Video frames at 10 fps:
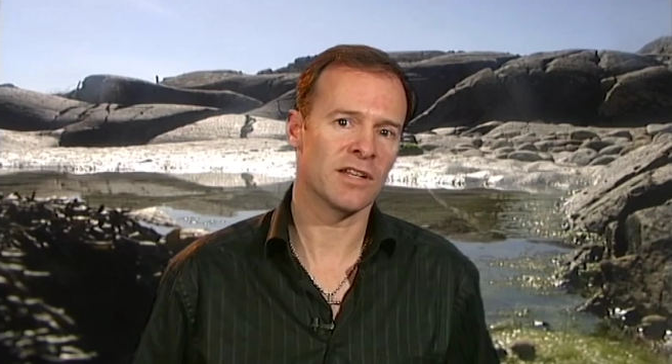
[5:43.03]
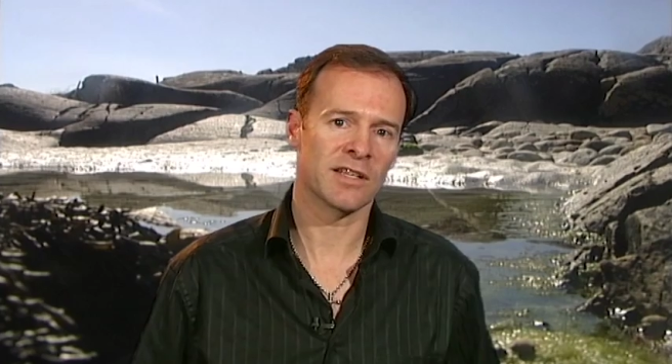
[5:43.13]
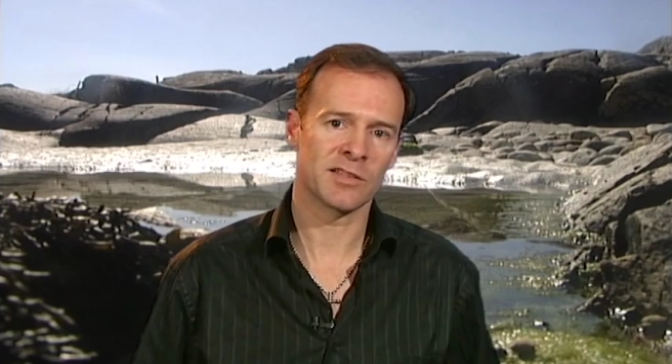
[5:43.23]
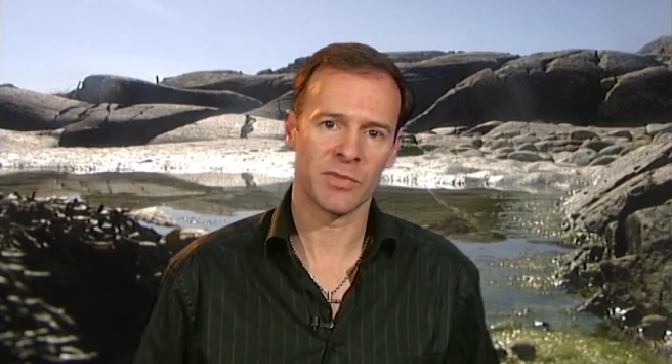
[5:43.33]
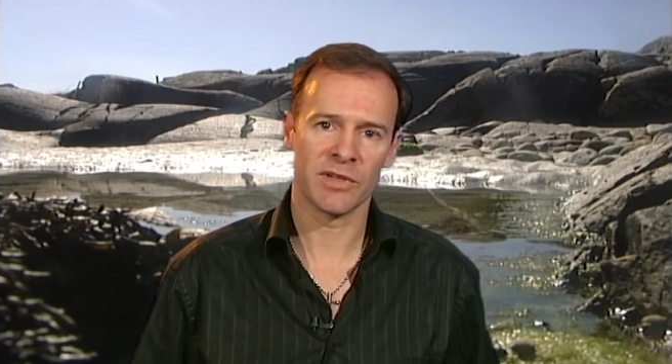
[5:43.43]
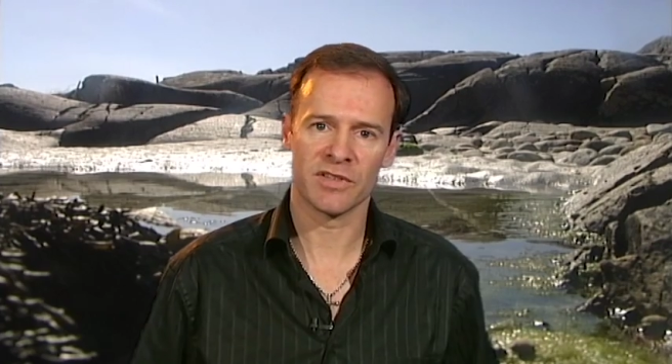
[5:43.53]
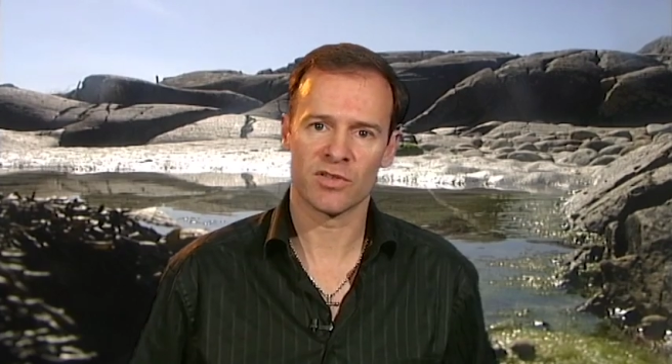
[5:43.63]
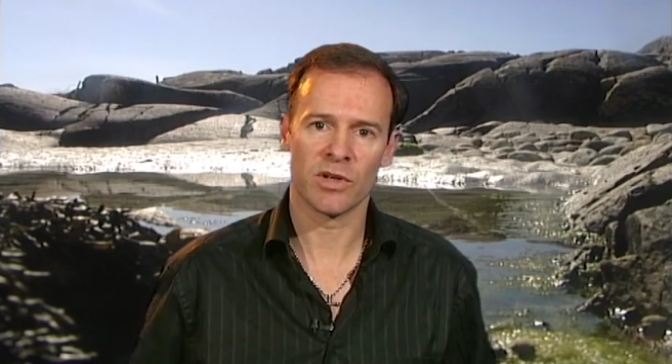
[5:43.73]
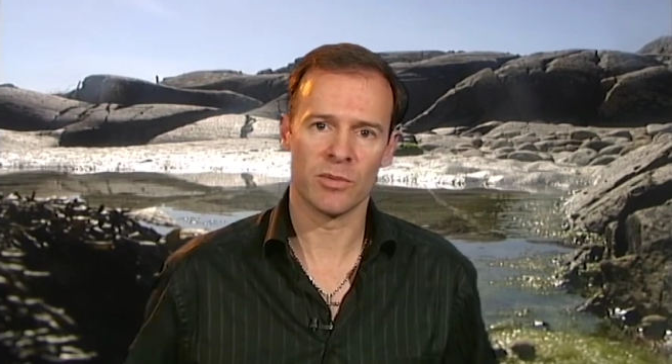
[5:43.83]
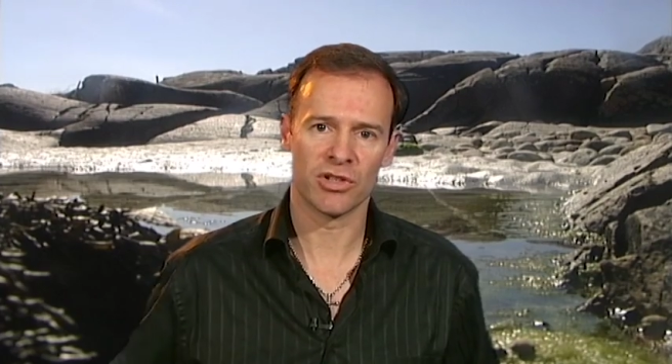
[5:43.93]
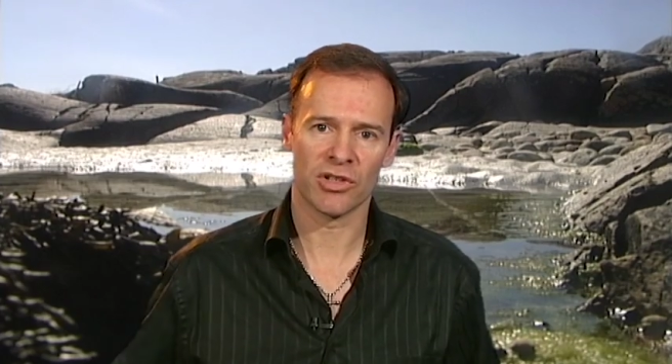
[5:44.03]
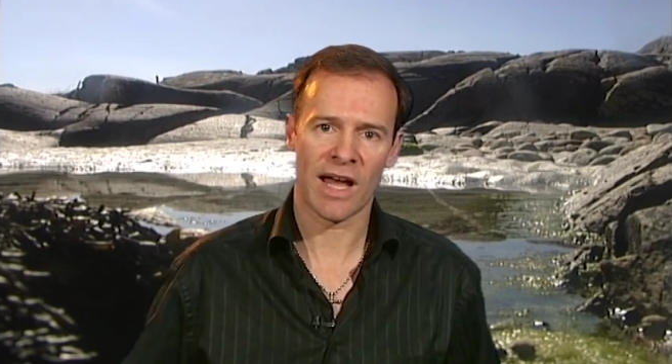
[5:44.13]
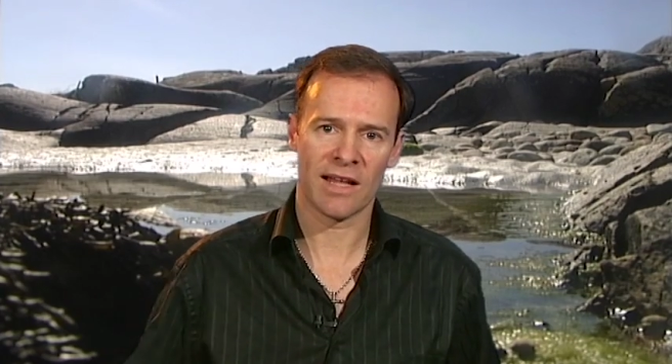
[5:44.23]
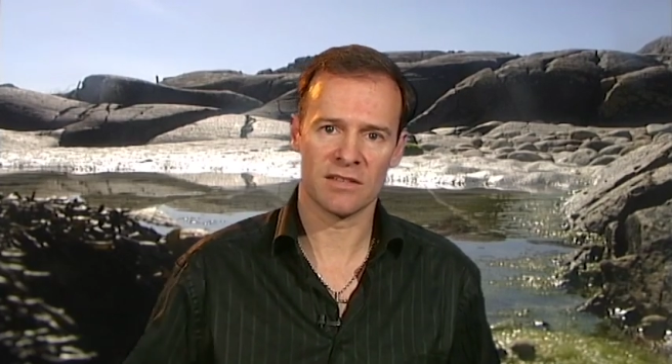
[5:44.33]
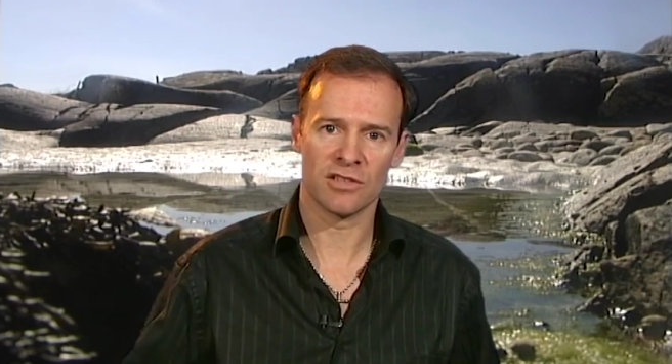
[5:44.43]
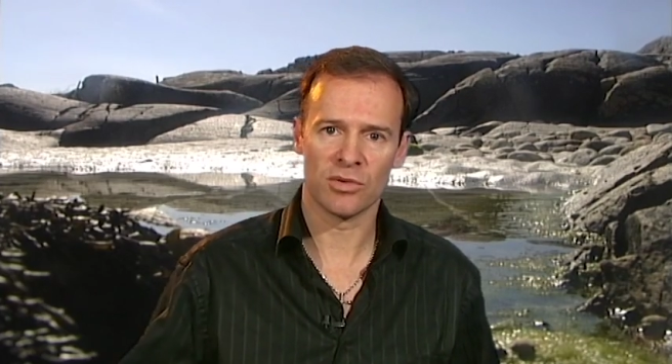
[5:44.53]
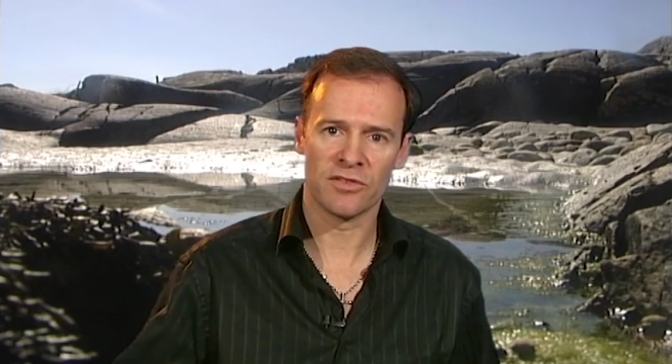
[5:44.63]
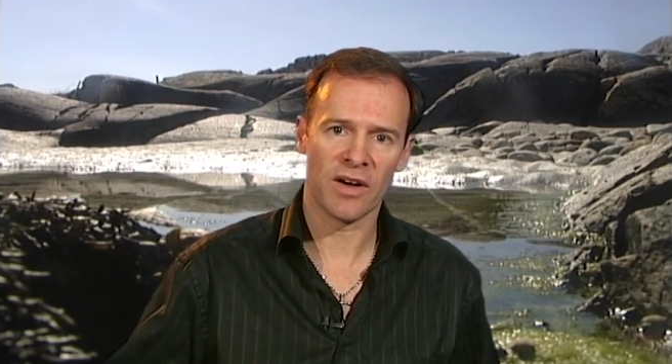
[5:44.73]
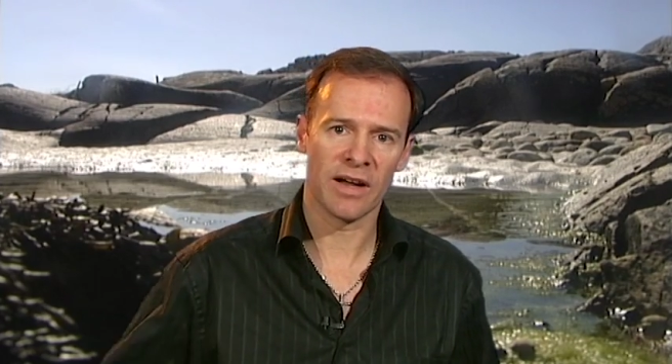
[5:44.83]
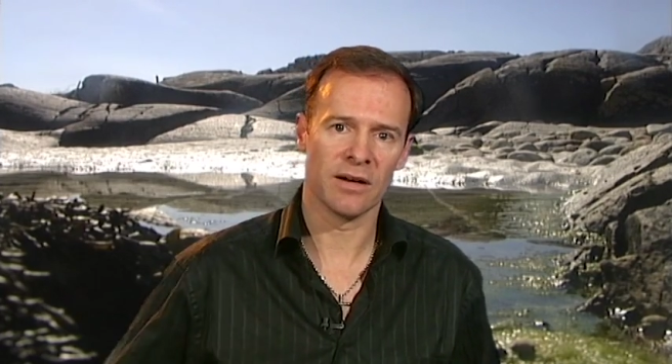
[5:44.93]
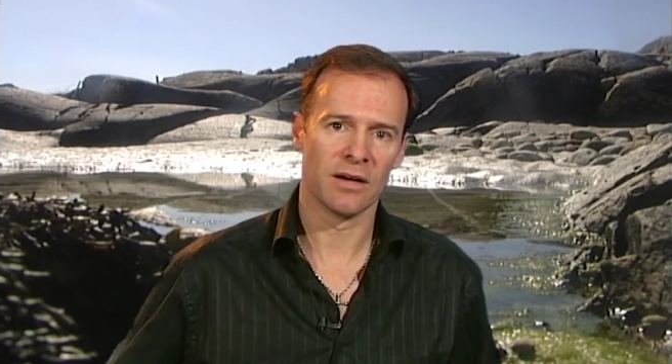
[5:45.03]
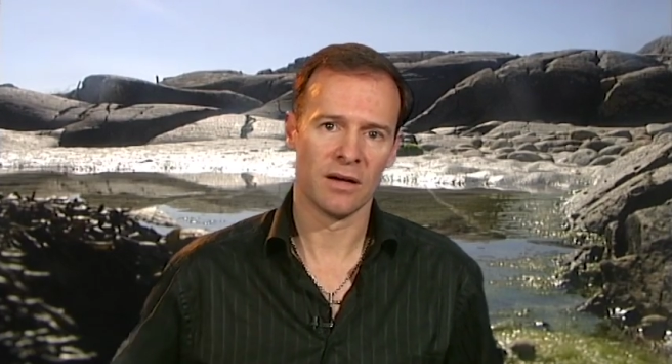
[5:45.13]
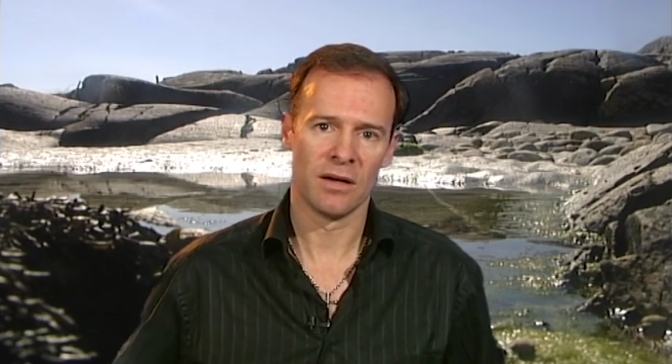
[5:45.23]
experience where you put your hand into a fire.